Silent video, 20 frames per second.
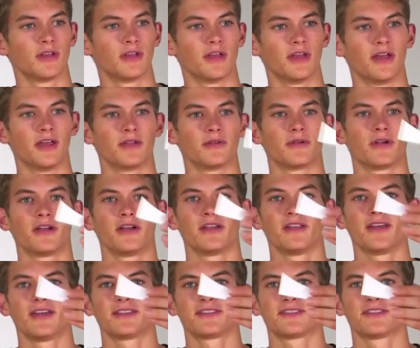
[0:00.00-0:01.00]
And
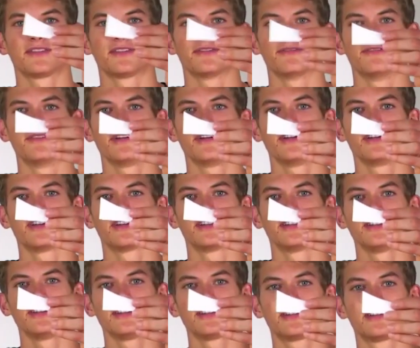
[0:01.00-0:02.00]
that's a very
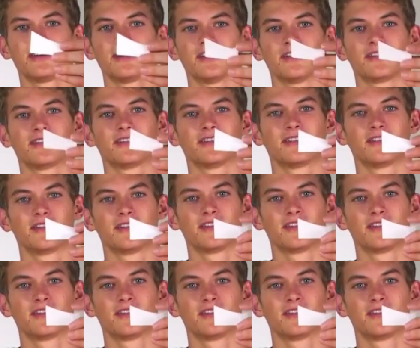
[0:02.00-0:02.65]
clean cut.